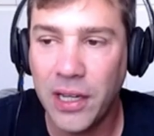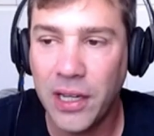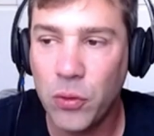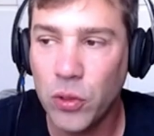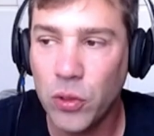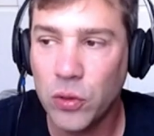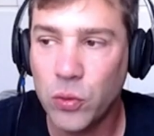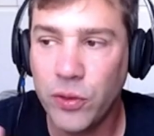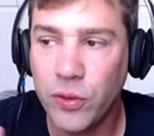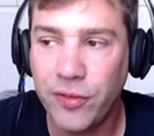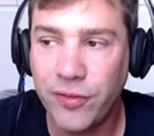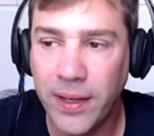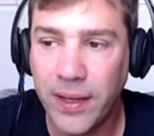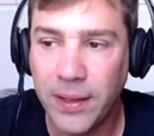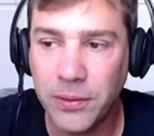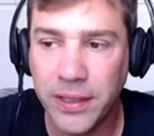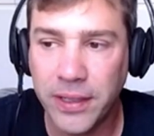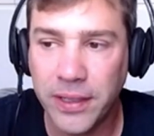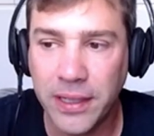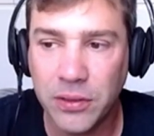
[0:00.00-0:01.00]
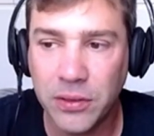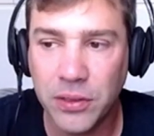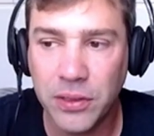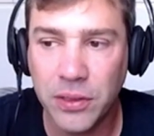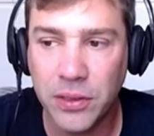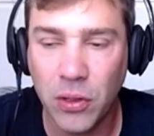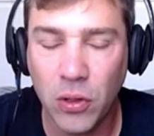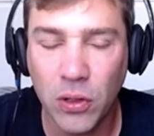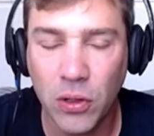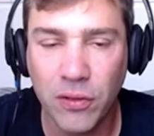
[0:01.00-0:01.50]
And what we found out
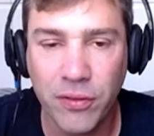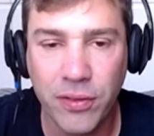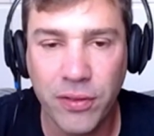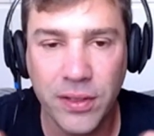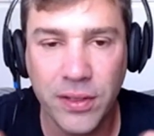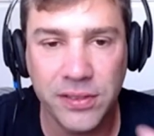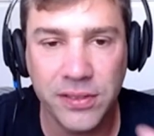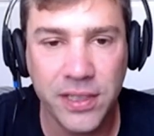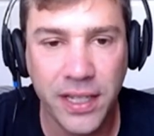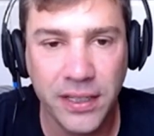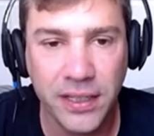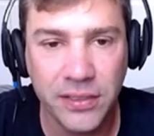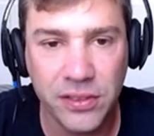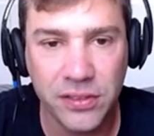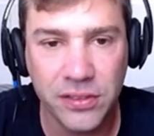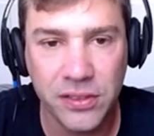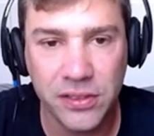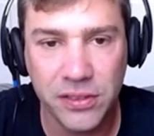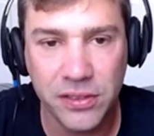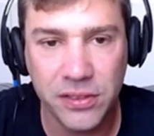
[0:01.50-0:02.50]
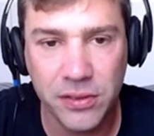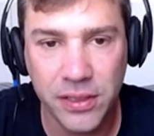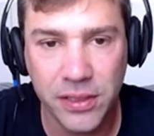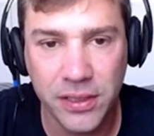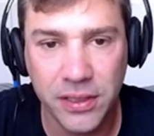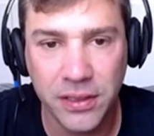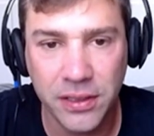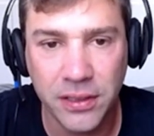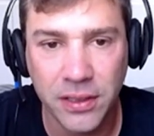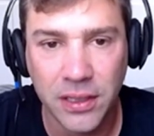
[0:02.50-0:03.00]
in all of these cases is
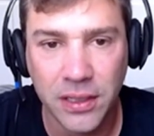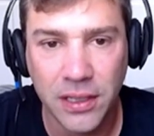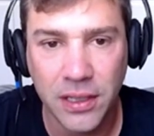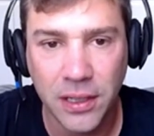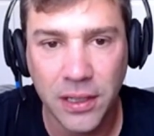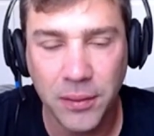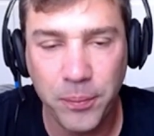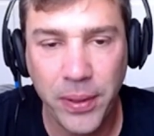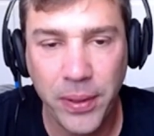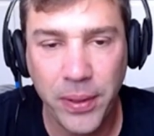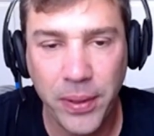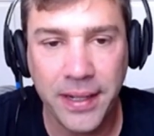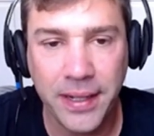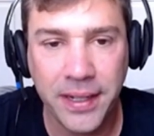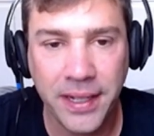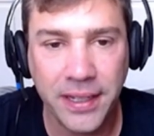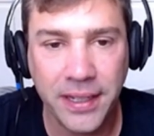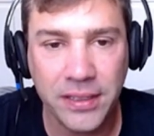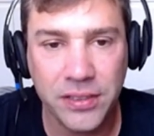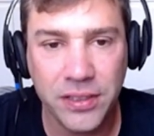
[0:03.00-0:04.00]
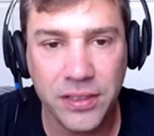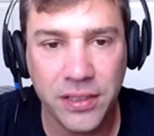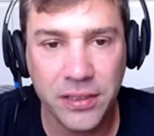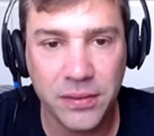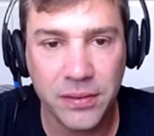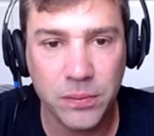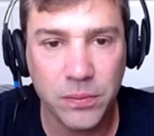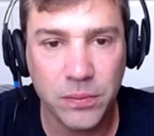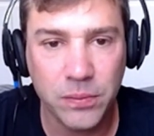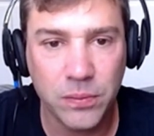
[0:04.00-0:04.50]
the bank has
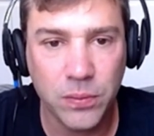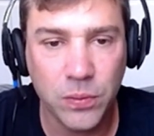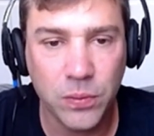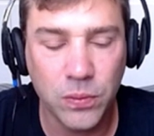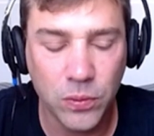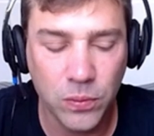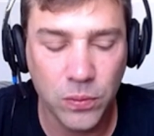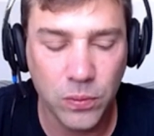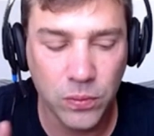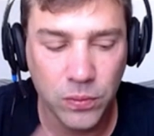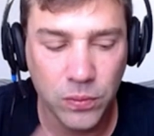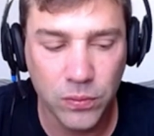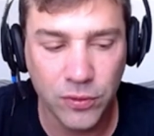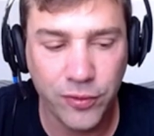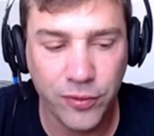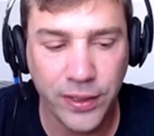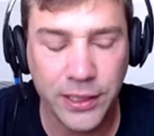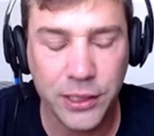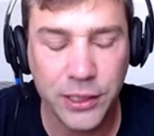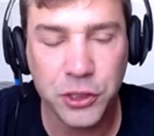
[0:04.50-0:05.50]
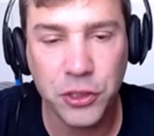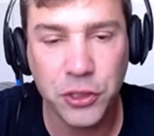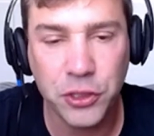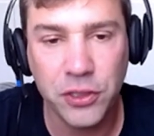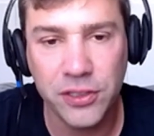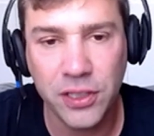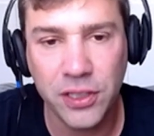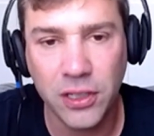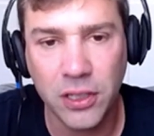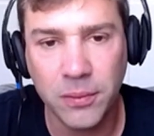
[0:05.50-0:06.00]
a
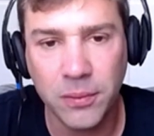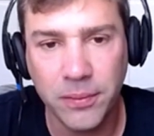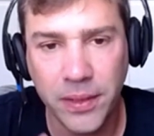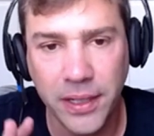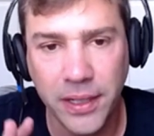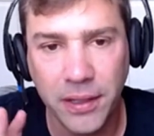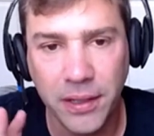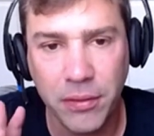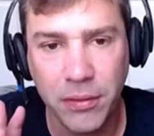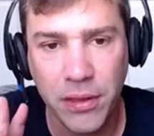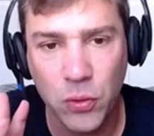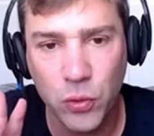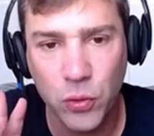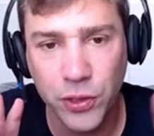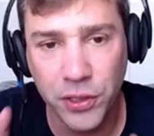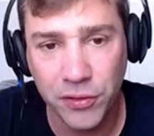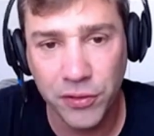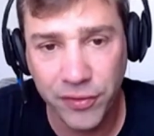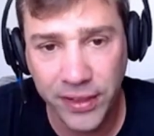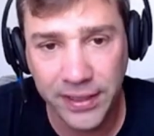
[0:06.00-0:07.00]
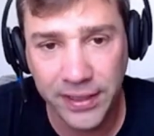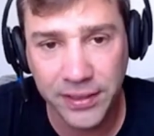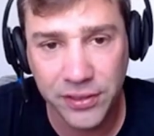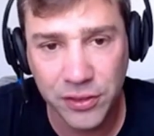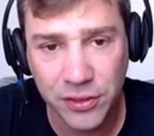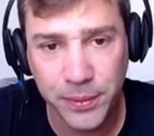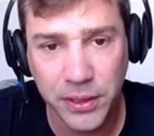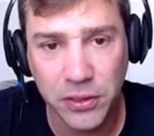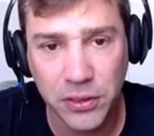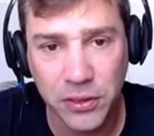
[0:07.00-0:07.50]
ventures arm, and they would
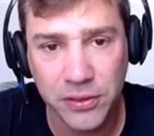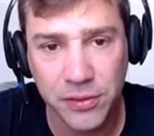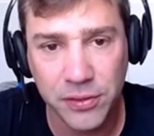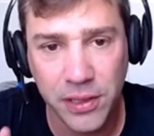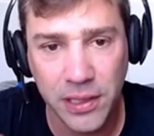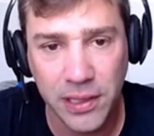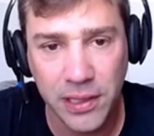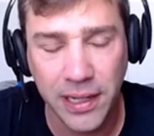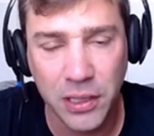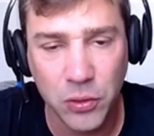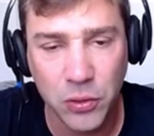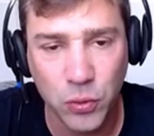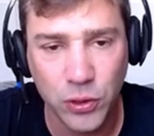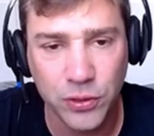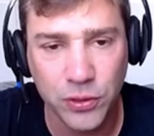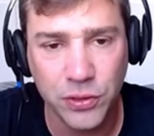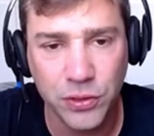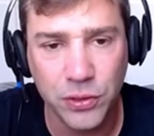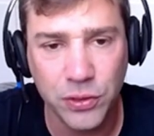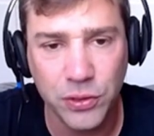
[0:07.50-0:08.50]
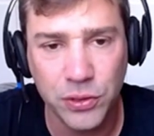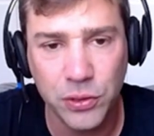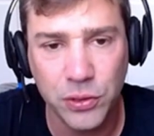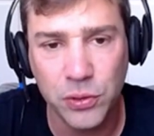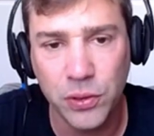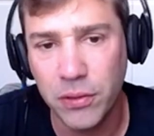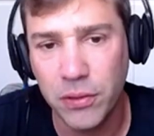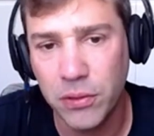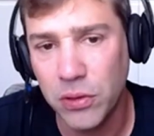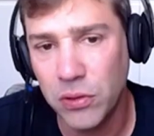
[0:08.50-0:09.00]
invest because they like what you
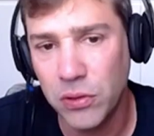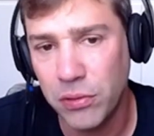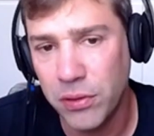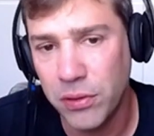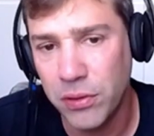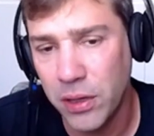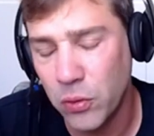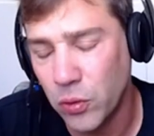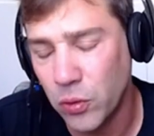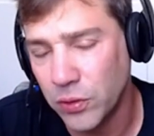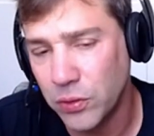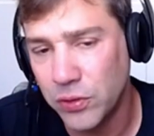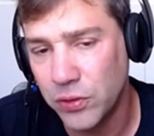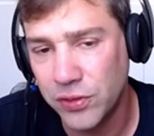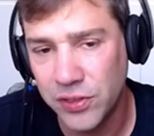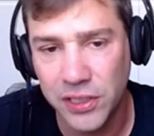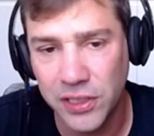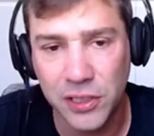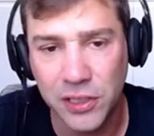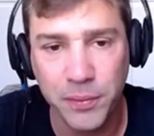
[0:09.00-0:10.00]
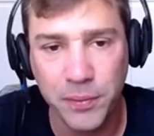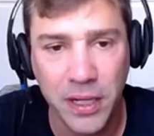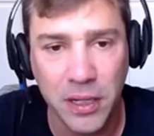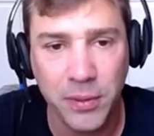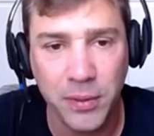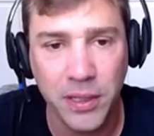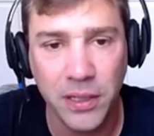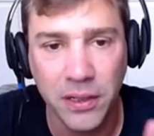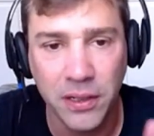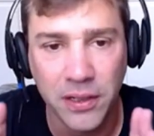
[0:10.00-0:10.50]
do and they want to see it
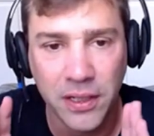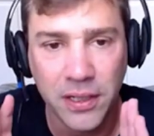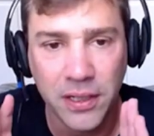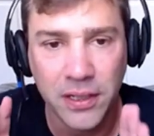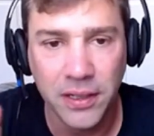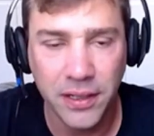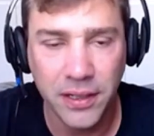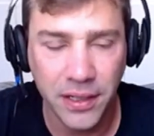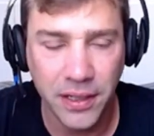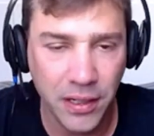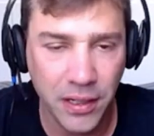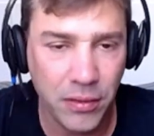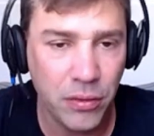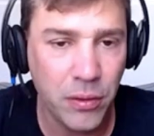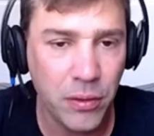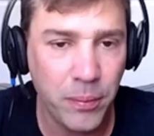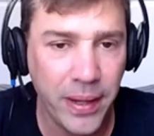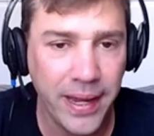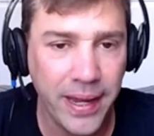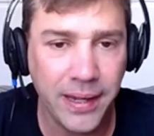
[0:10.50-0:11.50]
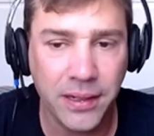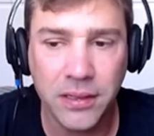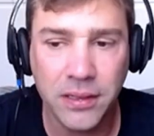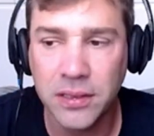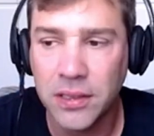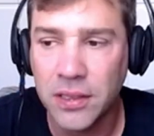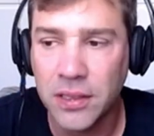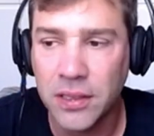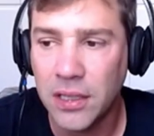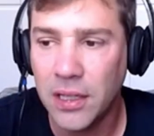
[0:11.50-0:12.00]
maybe in the bank.